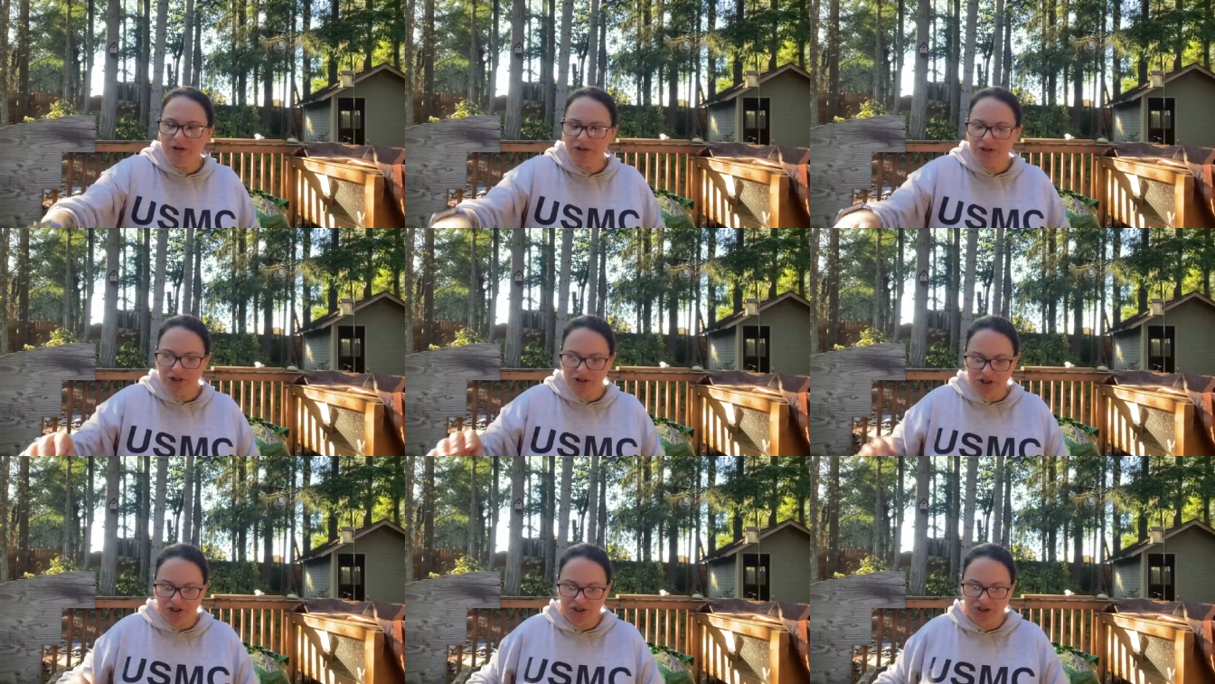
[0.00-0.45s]

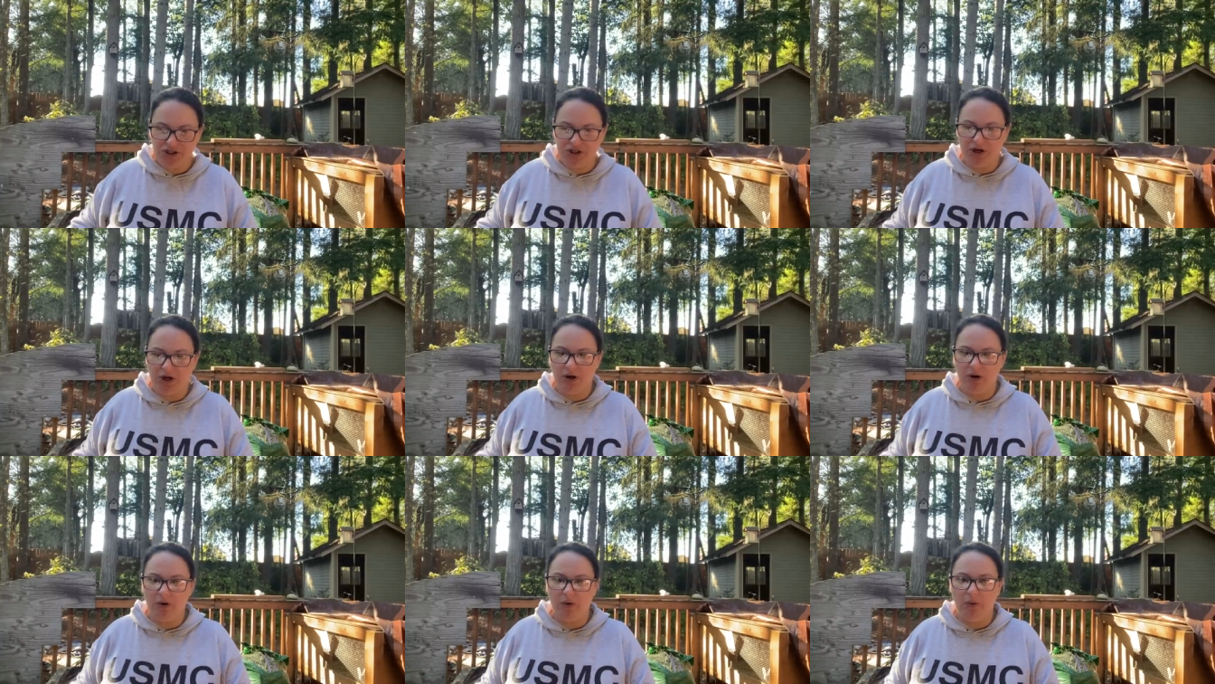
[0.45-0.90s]
to
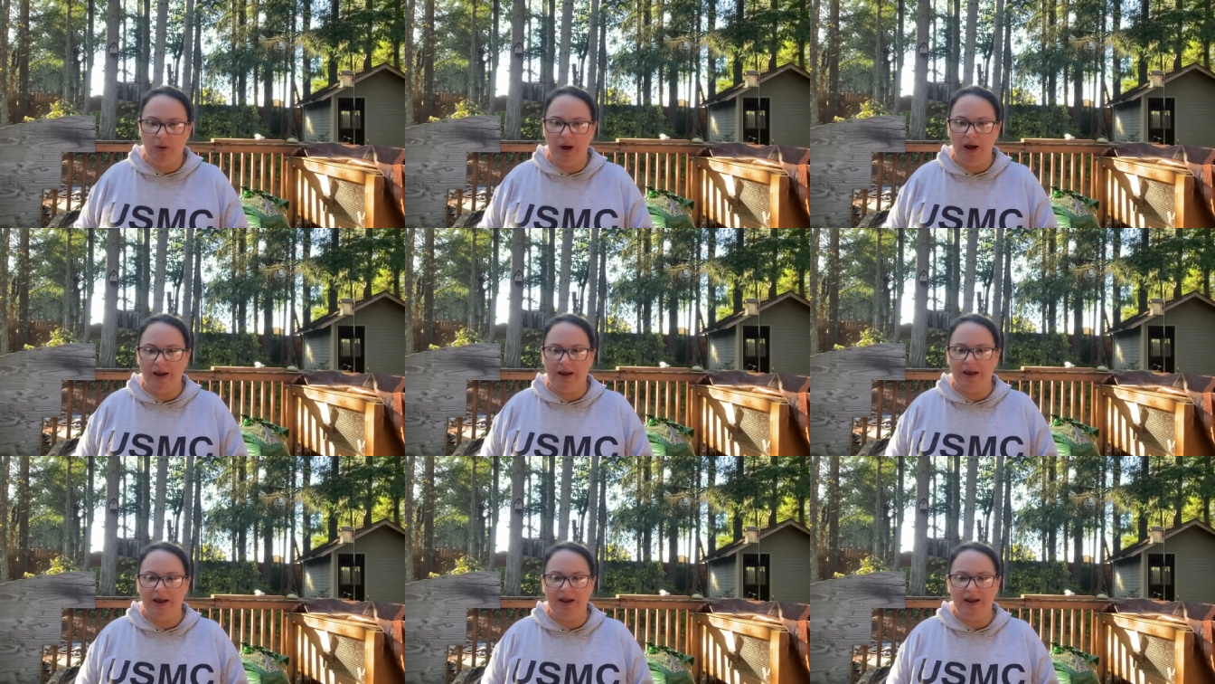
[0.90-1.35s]
show,
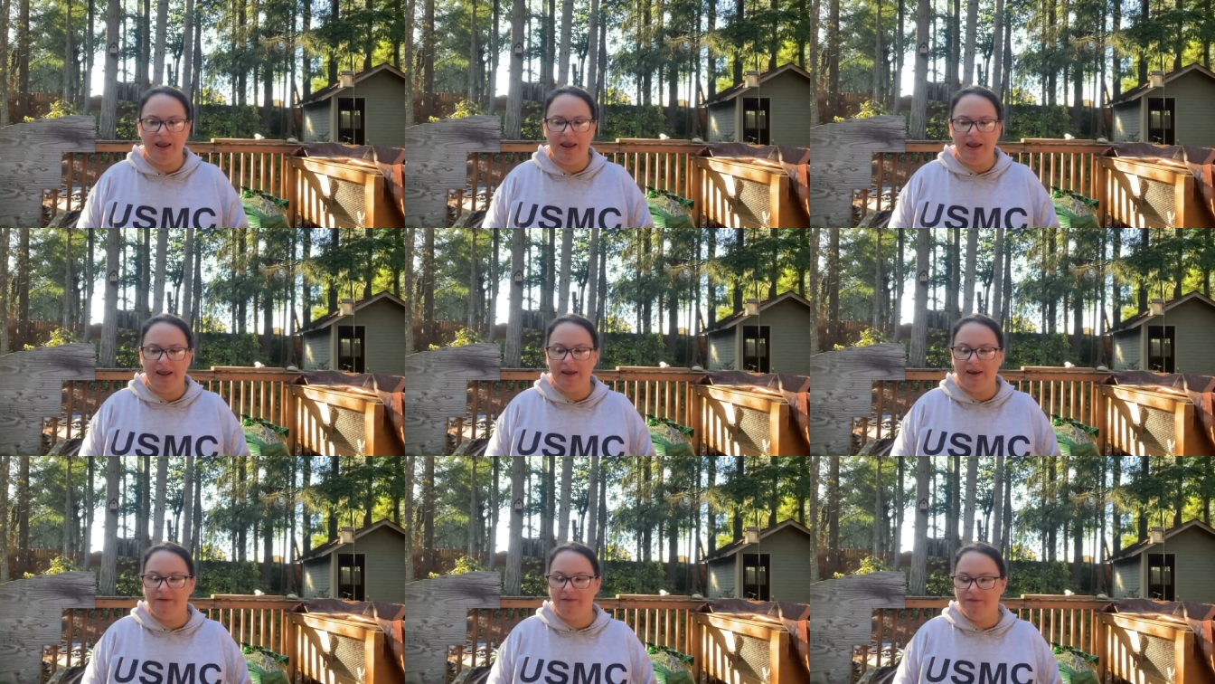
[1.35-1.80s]
I got
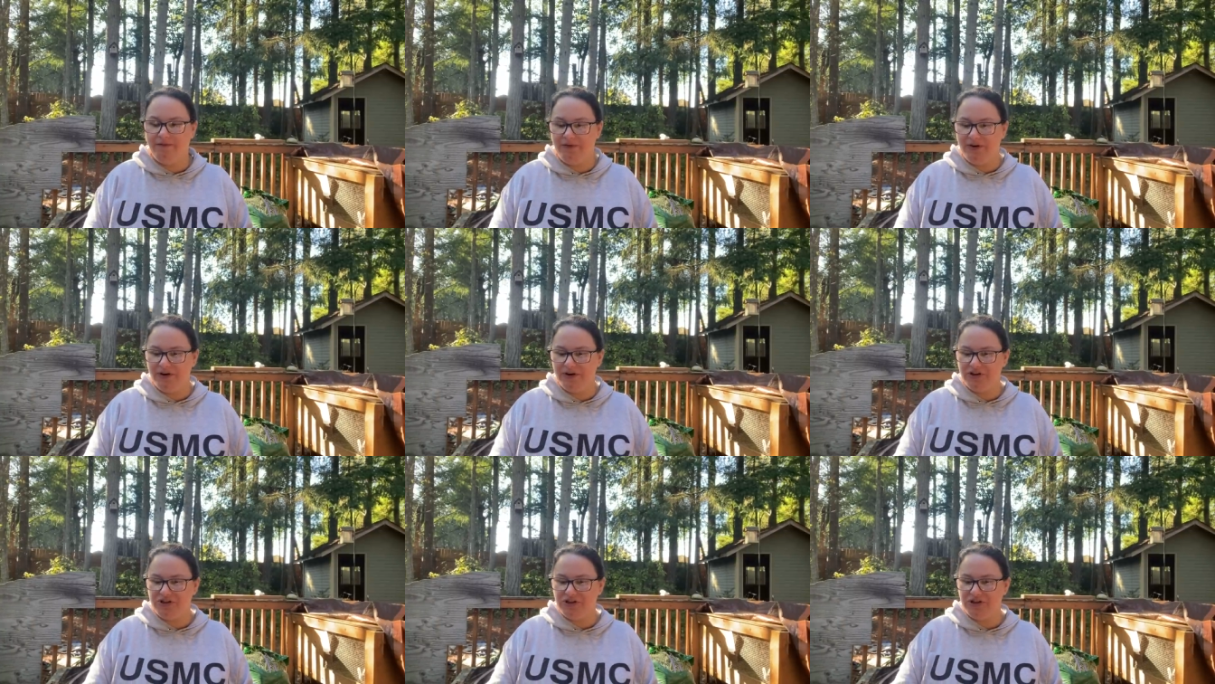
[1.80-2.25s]
a
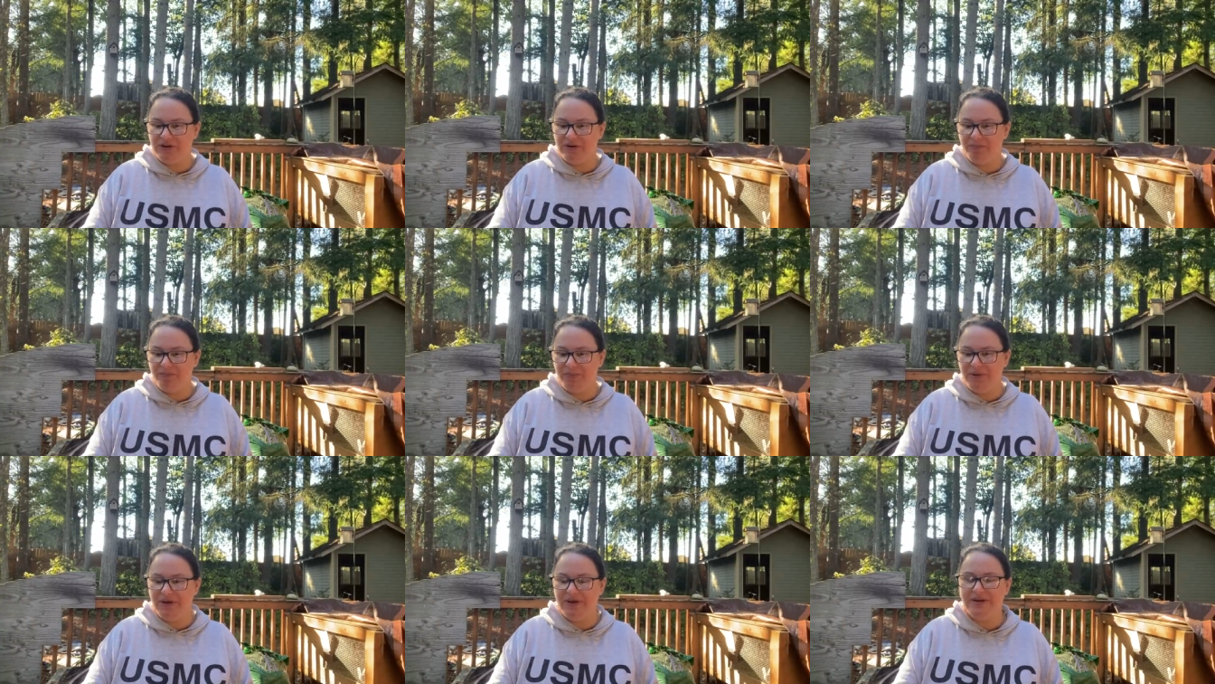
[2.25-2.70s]
finishing
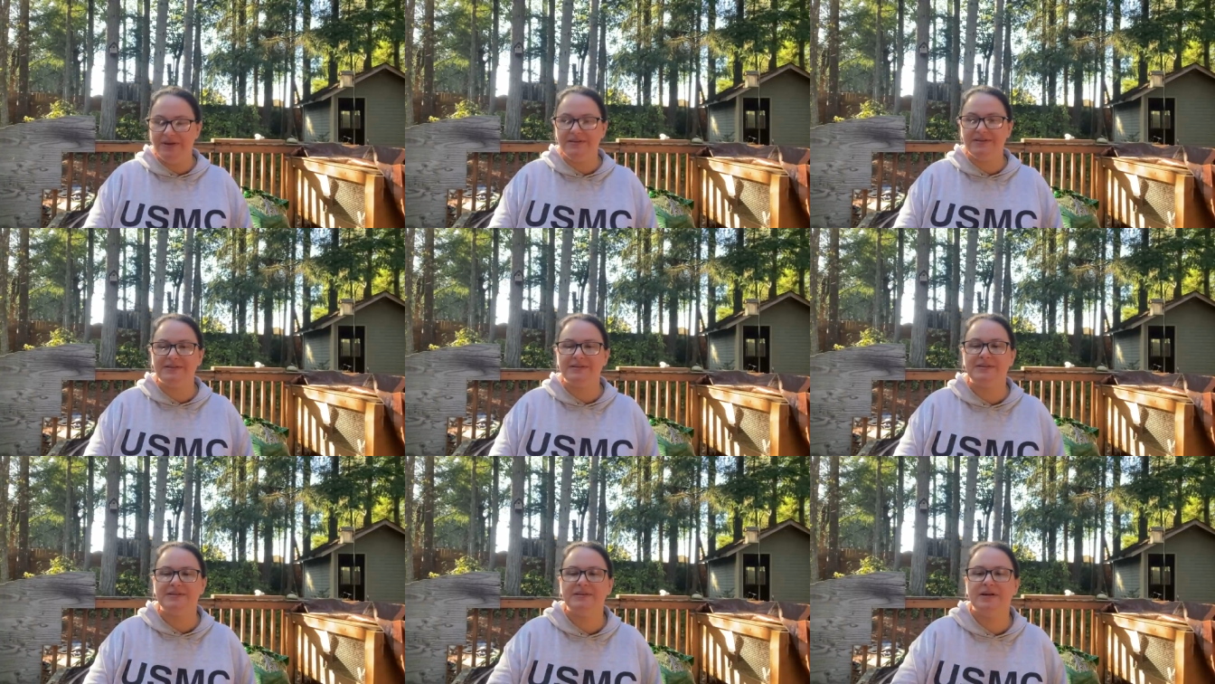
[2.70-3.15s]

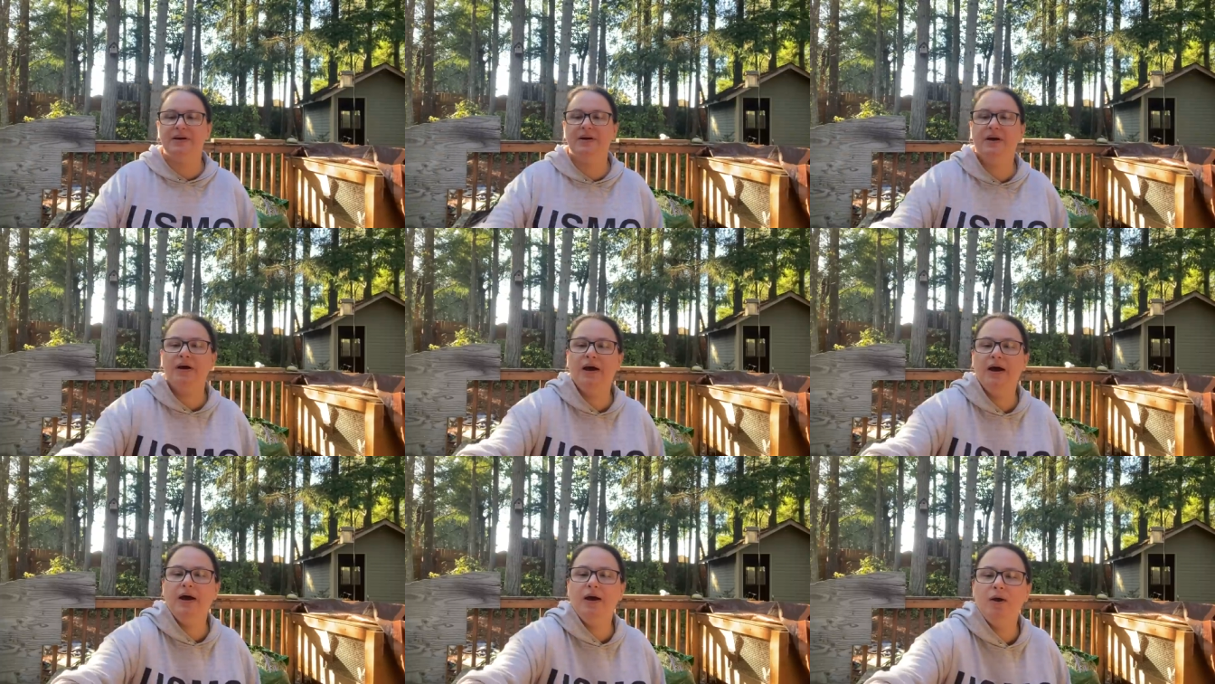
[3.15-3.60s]
piece
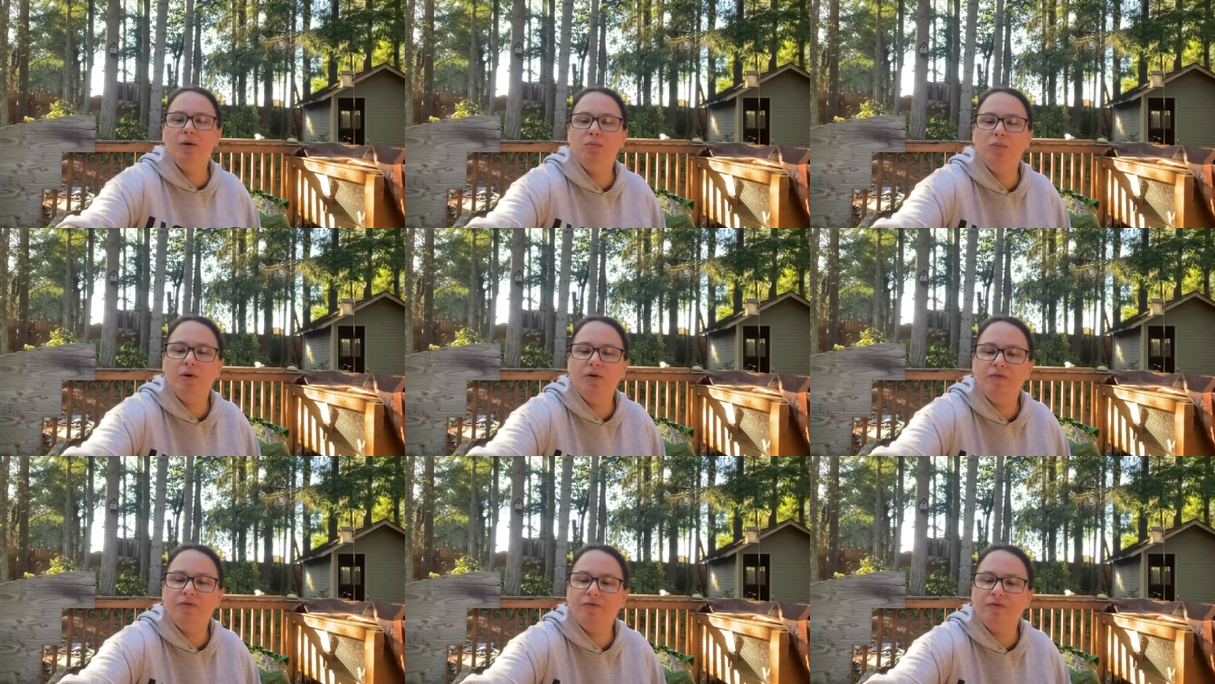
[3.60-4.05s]
um,
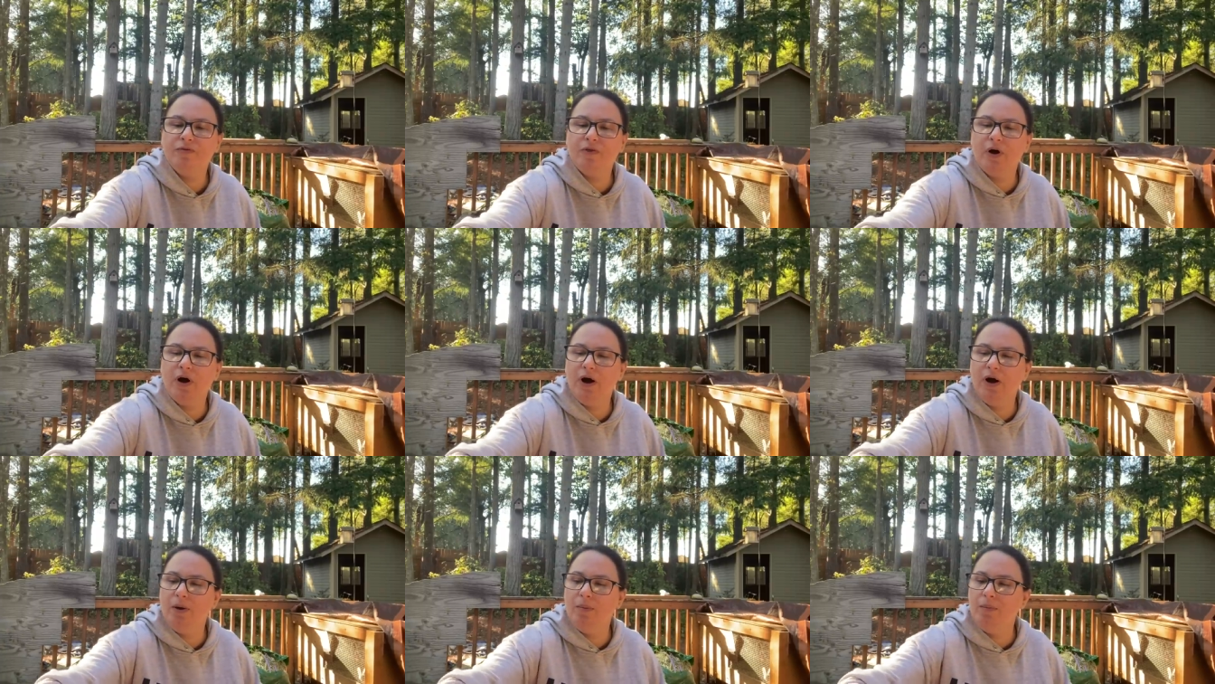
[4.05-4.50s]

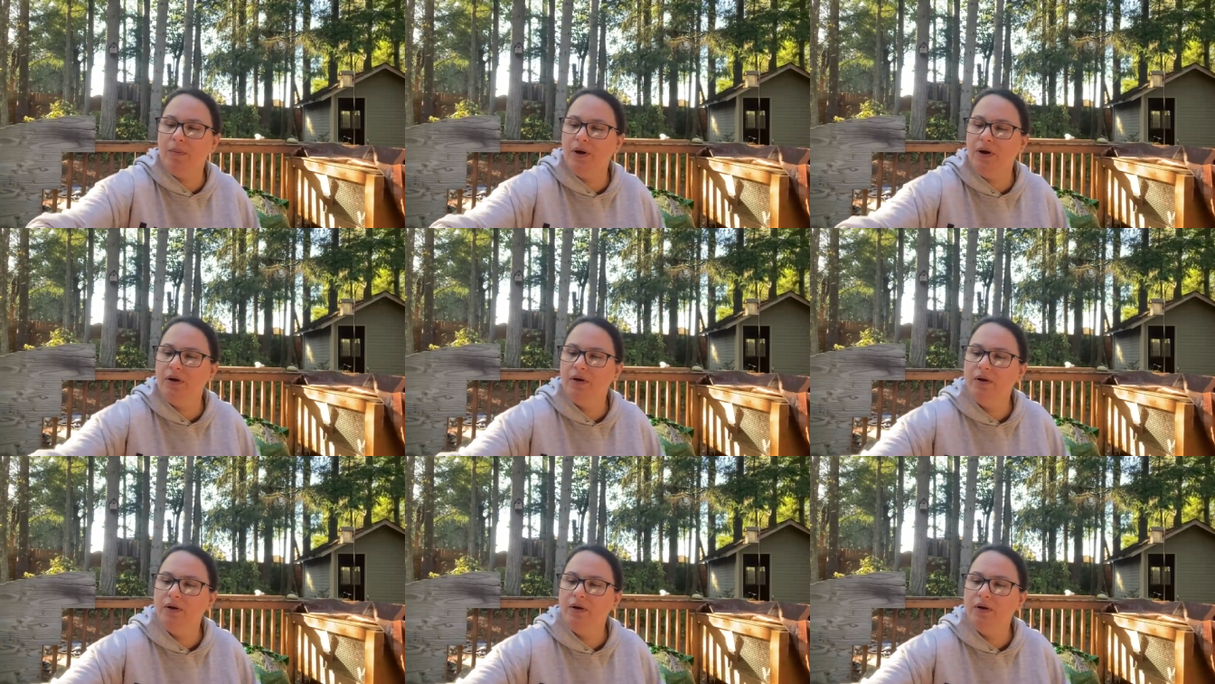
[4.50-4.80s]
from